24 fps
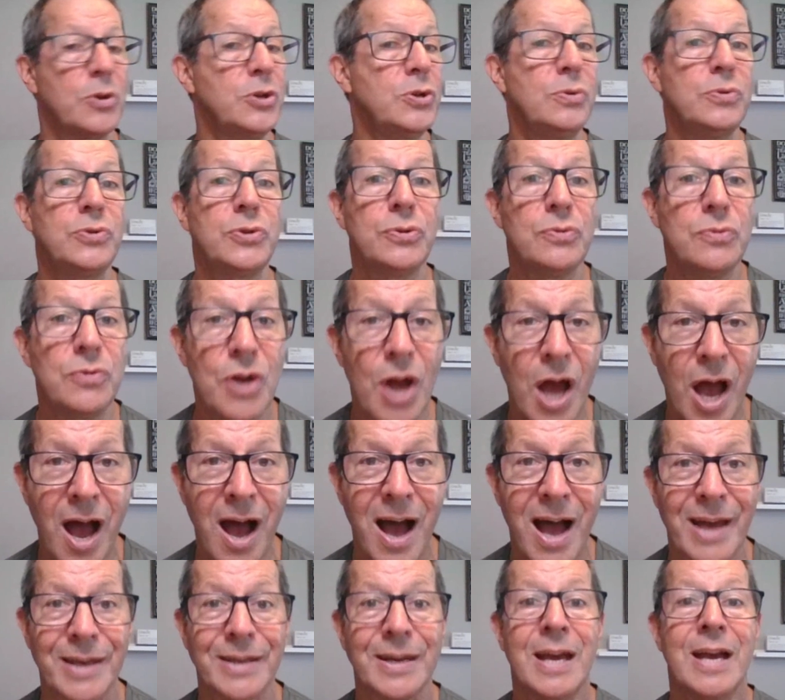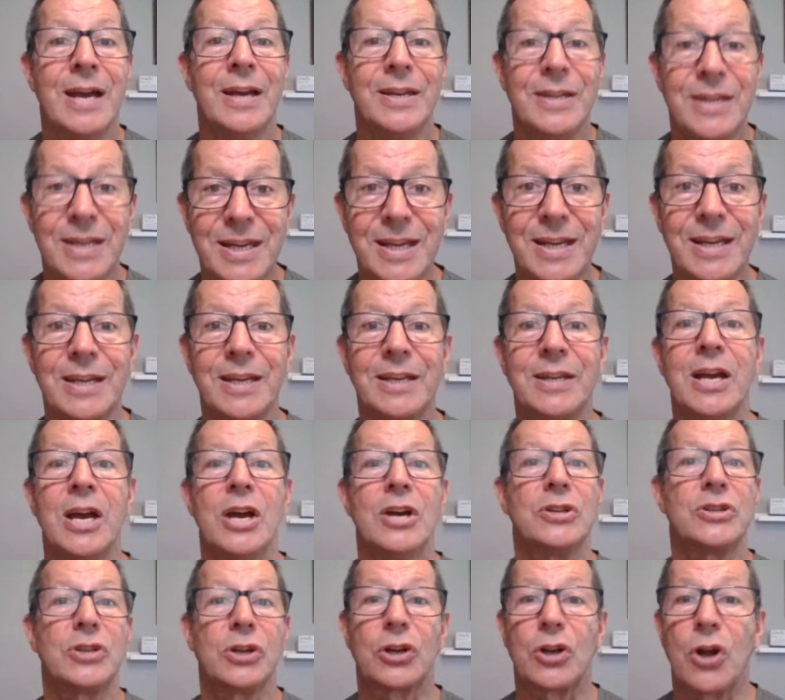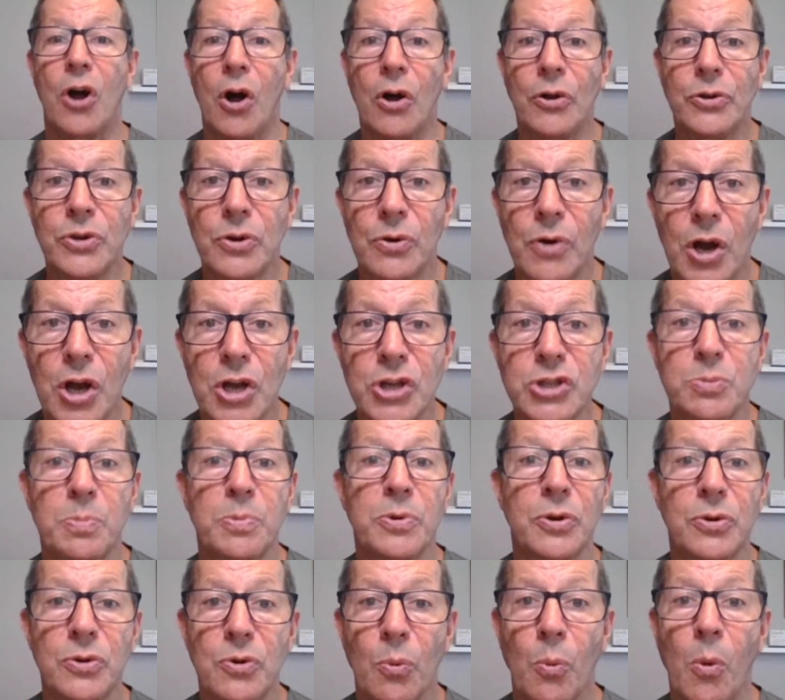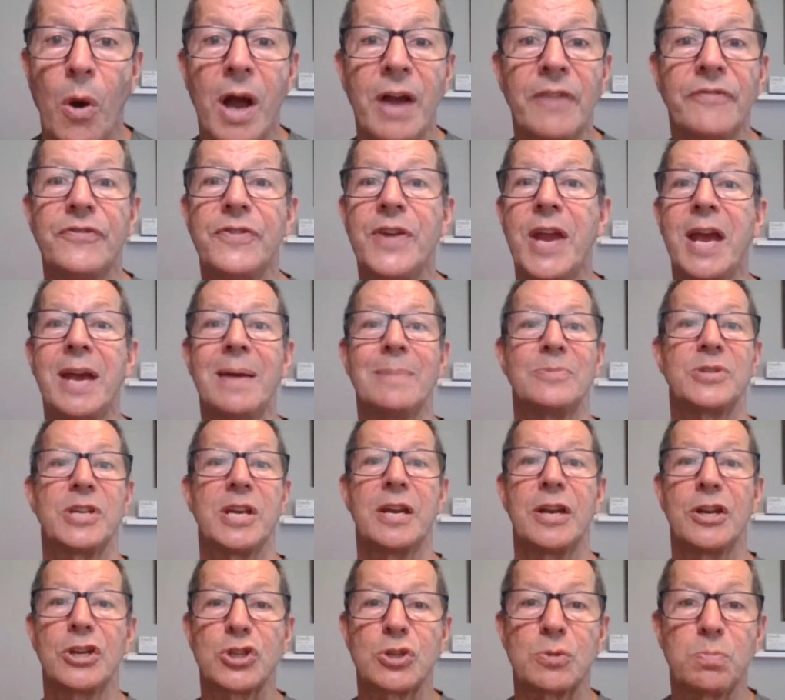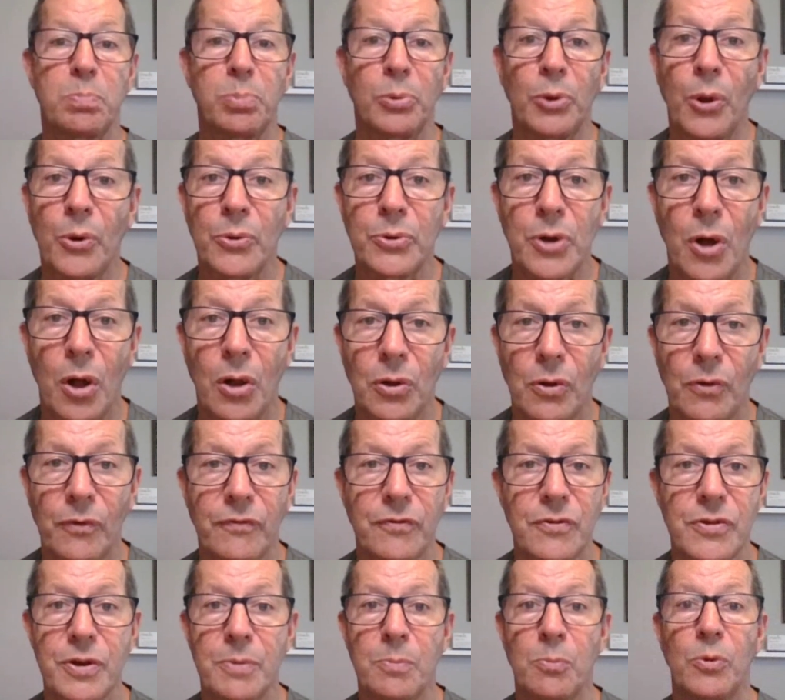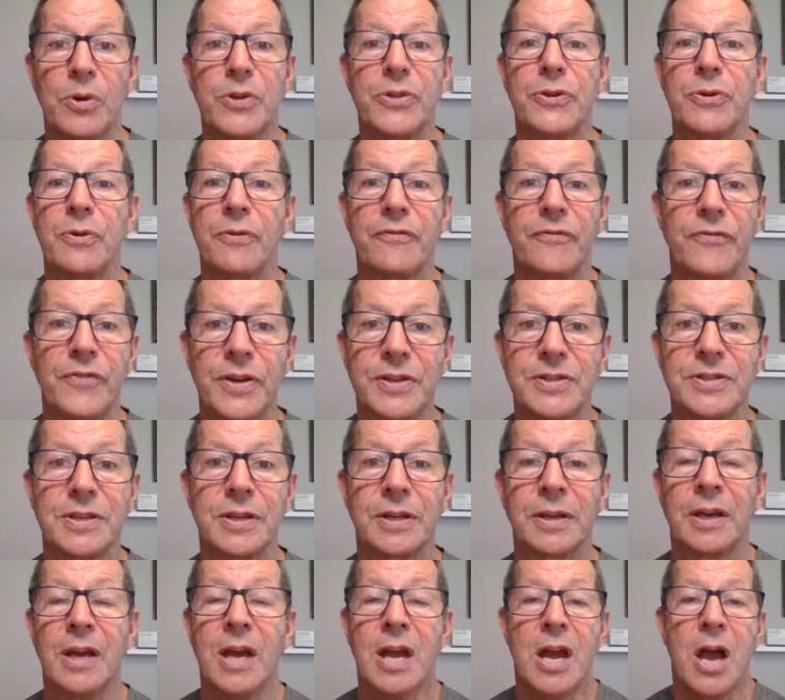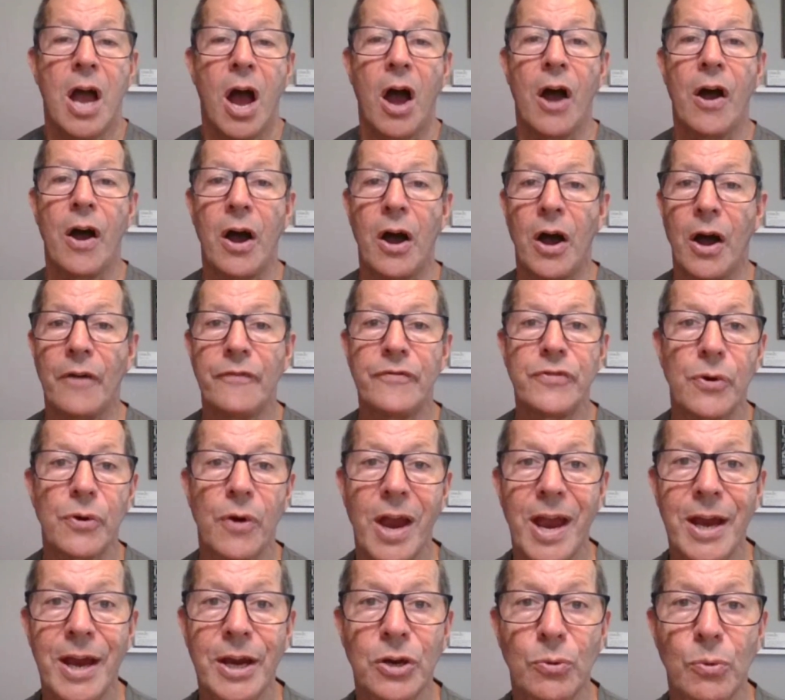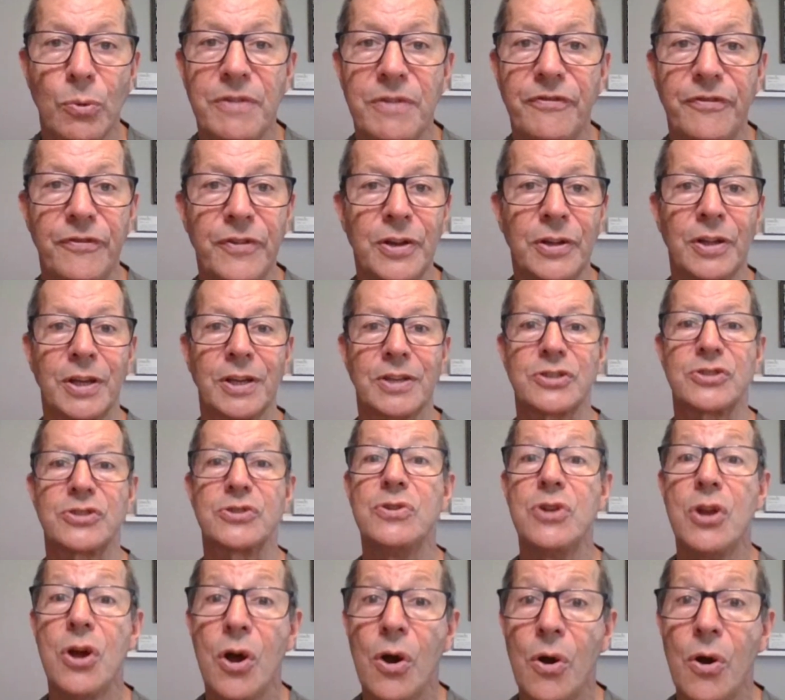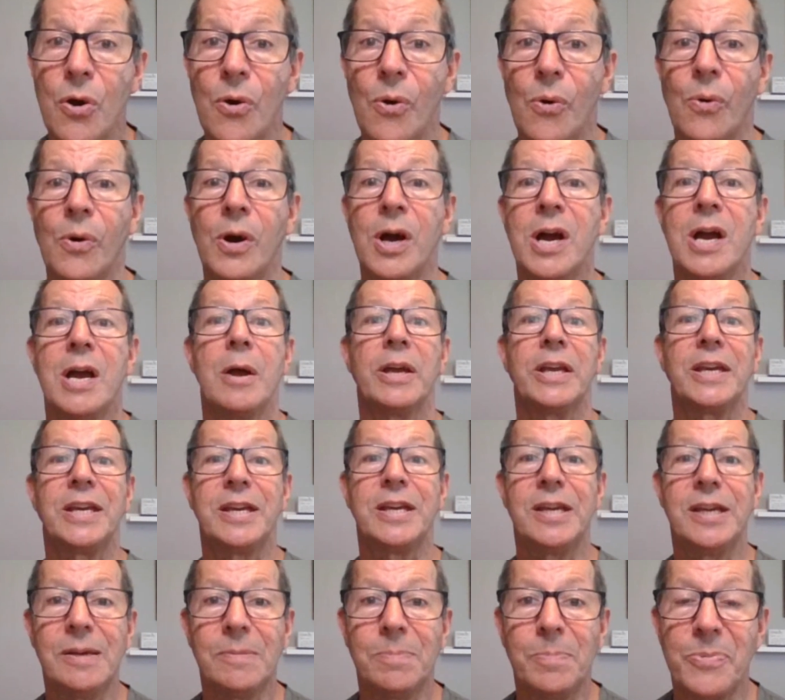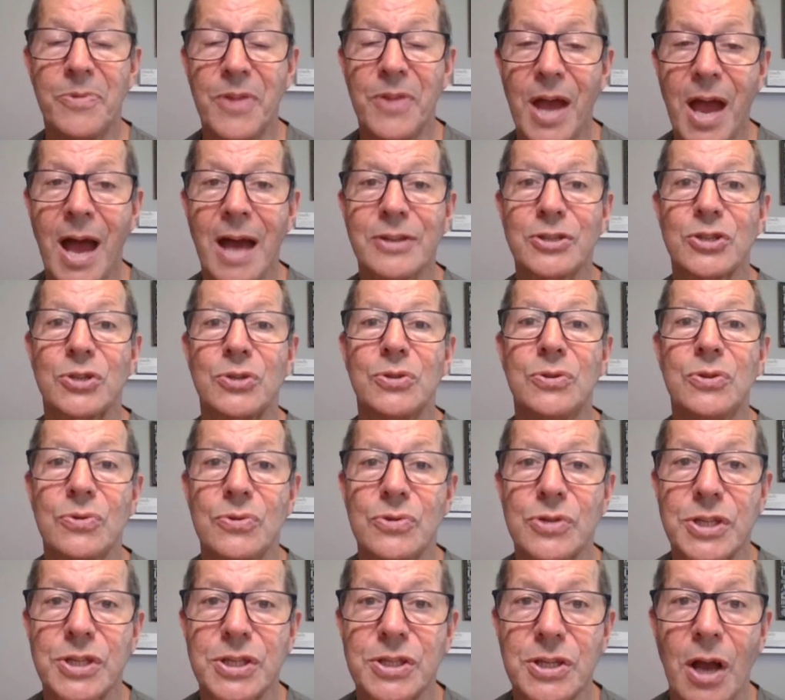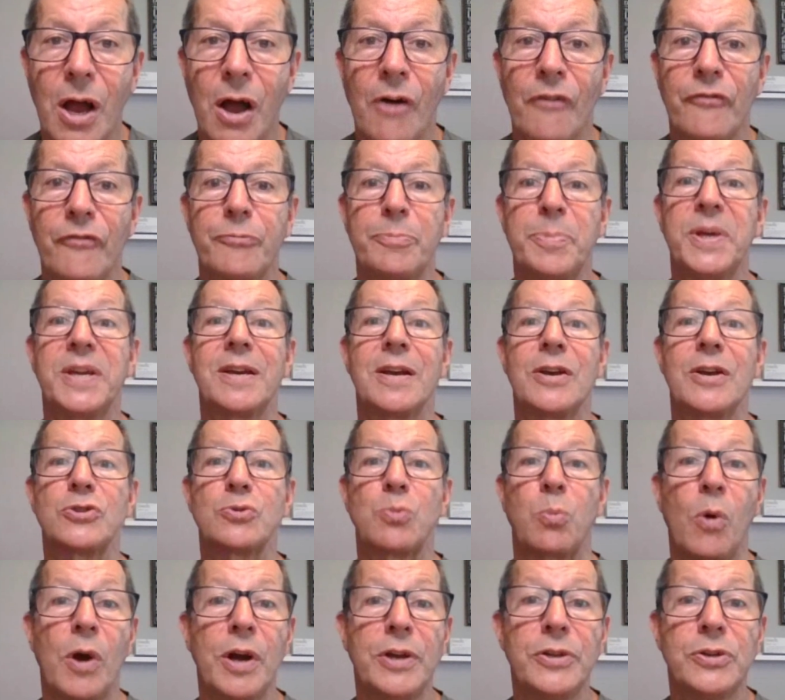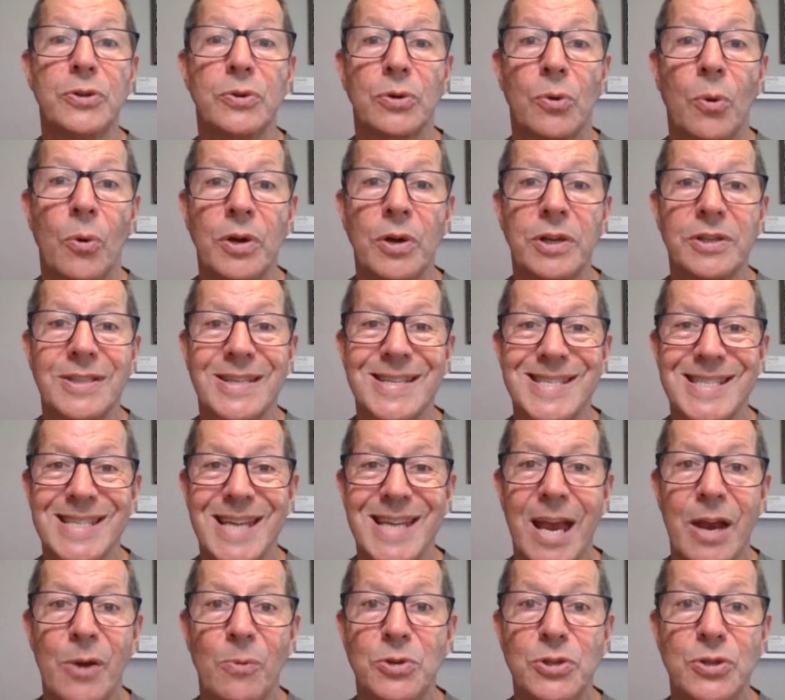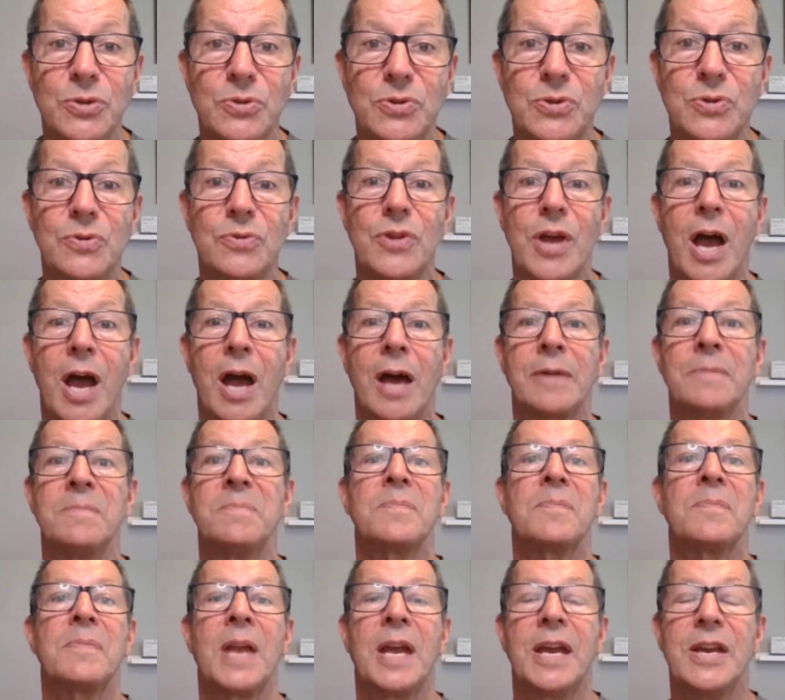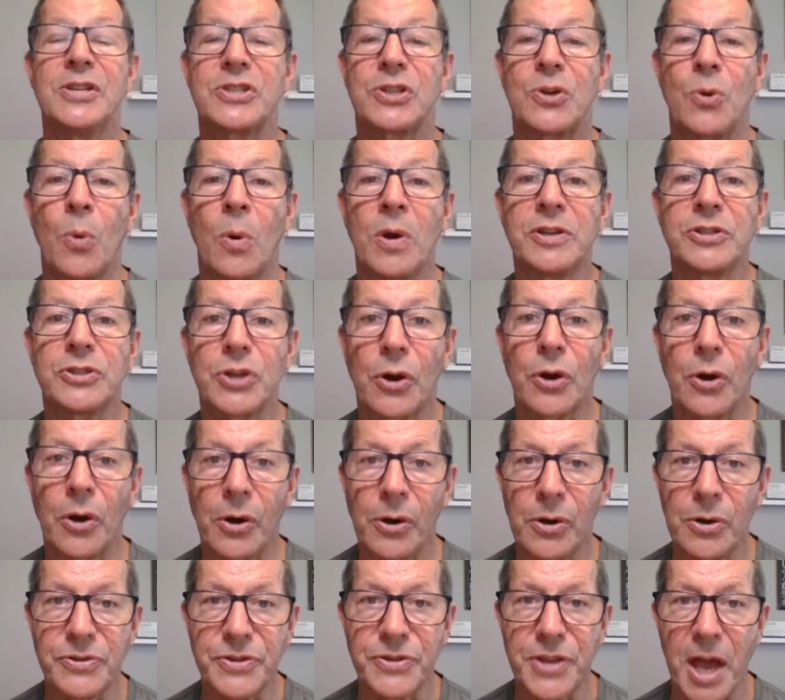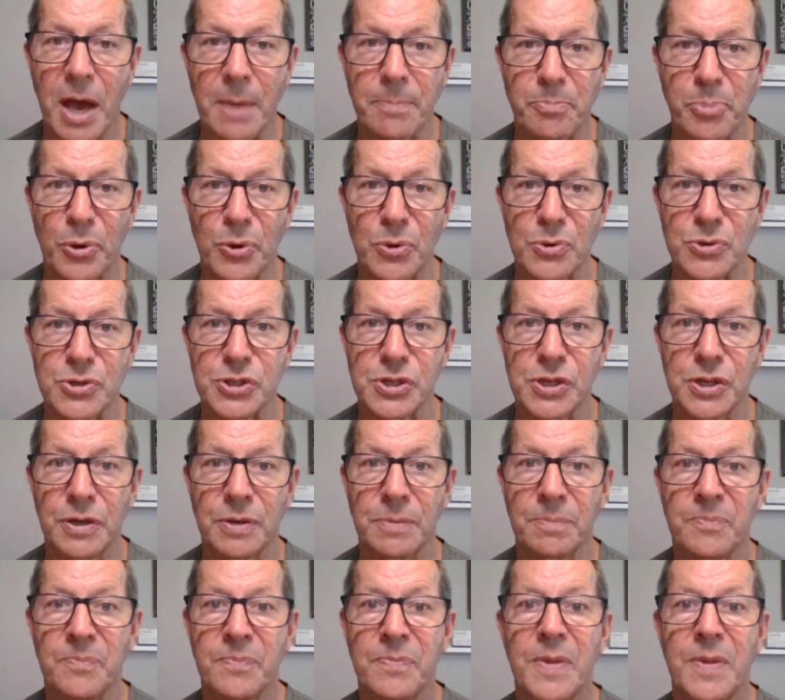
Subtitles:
You do not need to call your husband or your wife names and explode all over them with your venting of your angry feelings. No, keep that to yourself, because what you're going to say when you do that is going to hurt that person.